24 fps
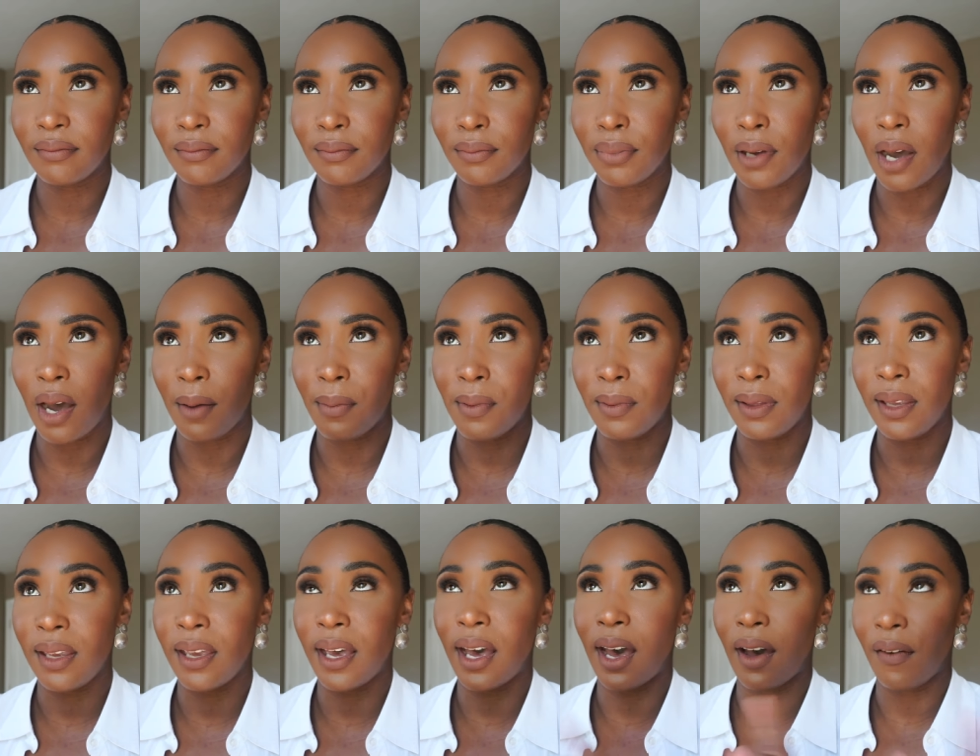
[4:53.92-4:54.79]

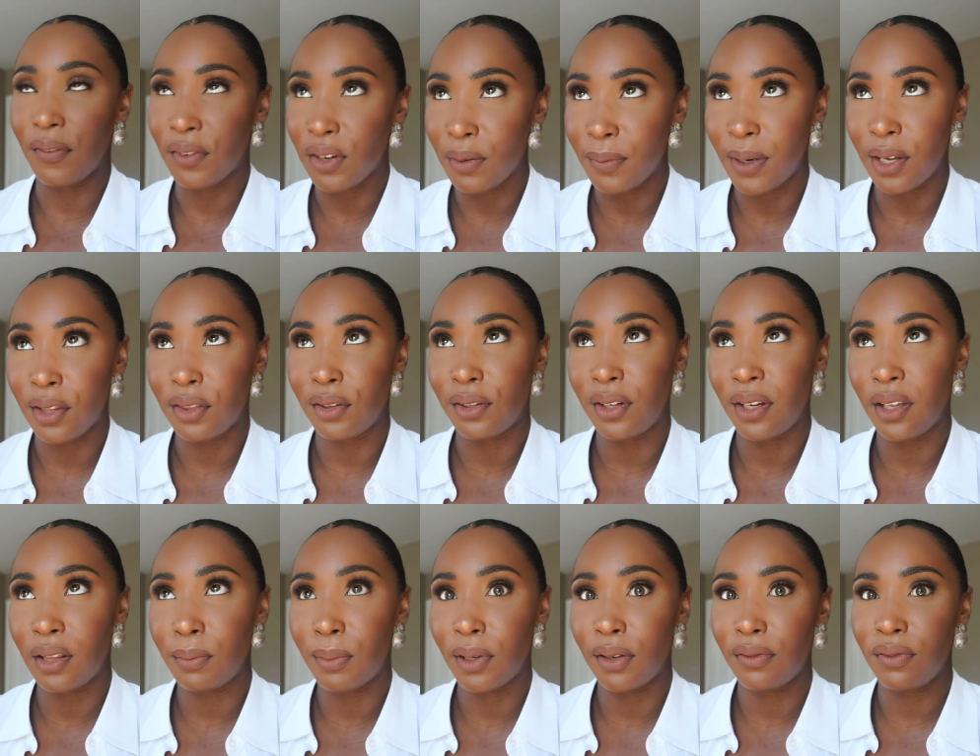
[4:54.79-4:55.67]
probably after my
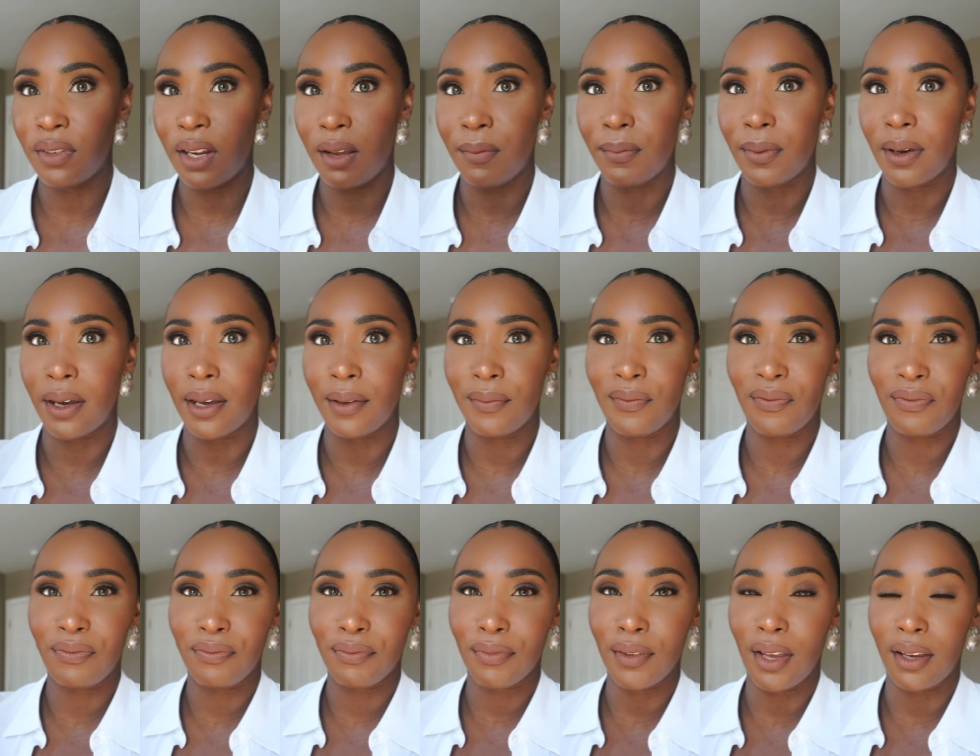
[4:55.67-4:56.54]
30th birthday, but
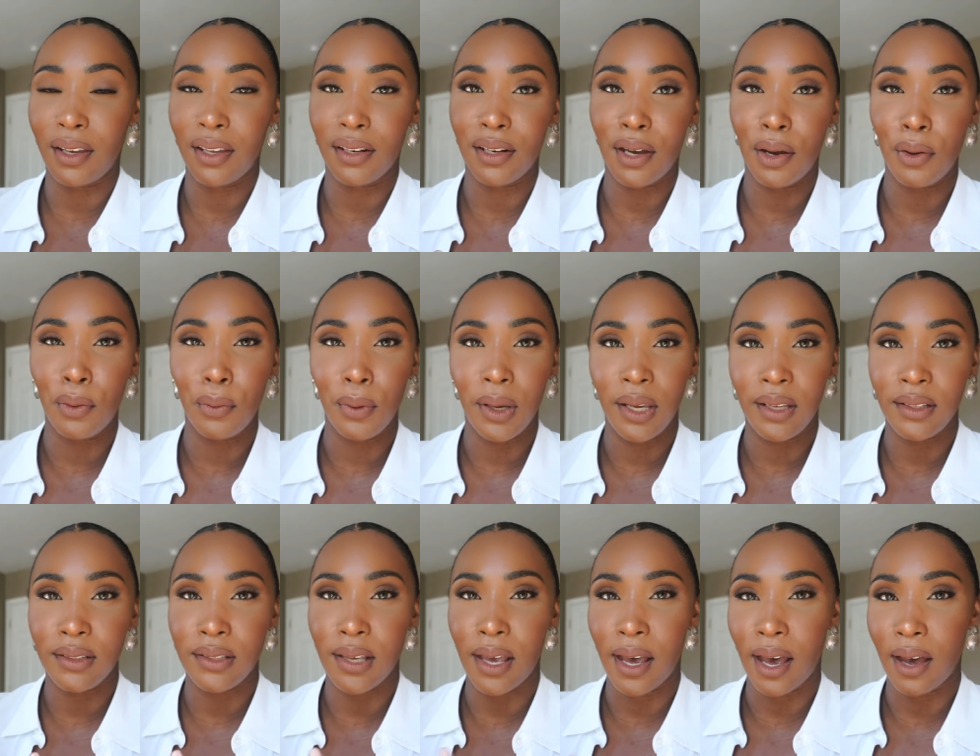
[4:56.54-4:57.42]
I cannot
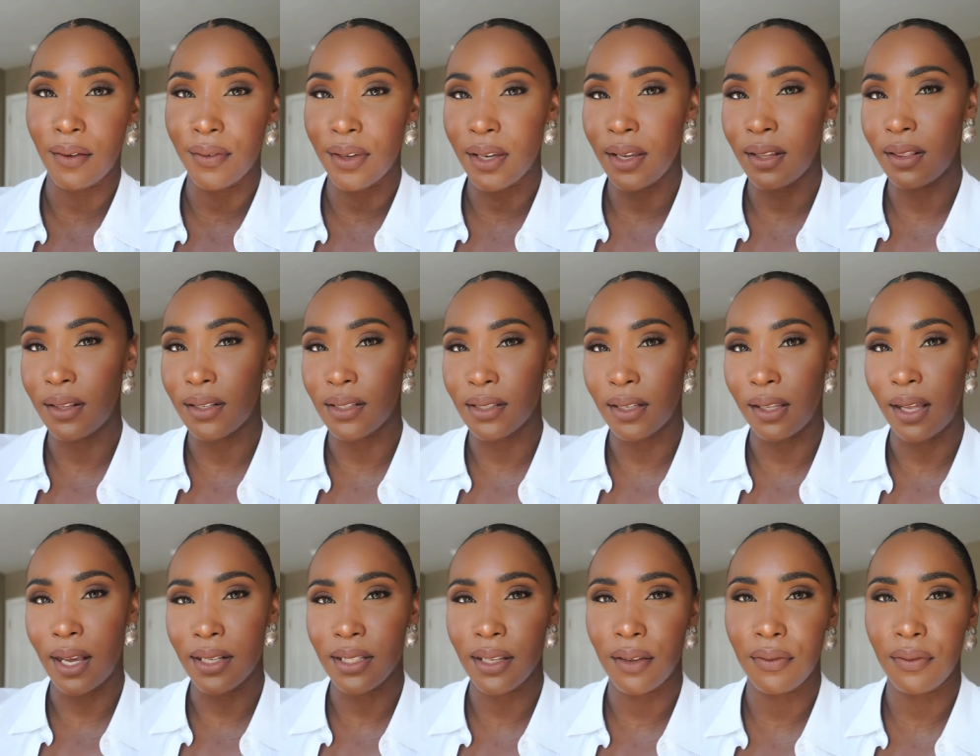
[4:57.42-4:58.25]
wait to have it in this glass.